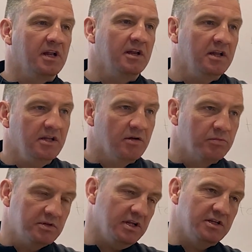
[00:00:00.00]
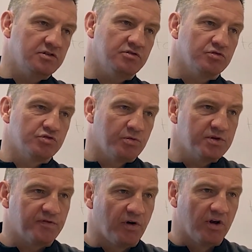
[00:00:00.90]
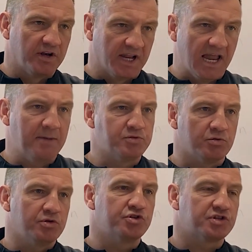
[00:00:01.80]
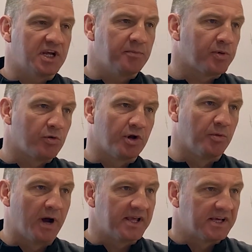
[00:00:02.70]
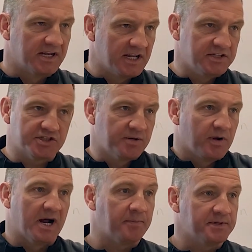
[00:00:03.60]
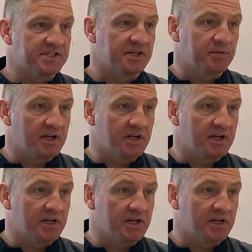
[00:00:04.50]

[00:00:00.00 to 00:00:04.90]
And it doesn't always fall on your lap. So you just keep plugging away, and then you see what happens. See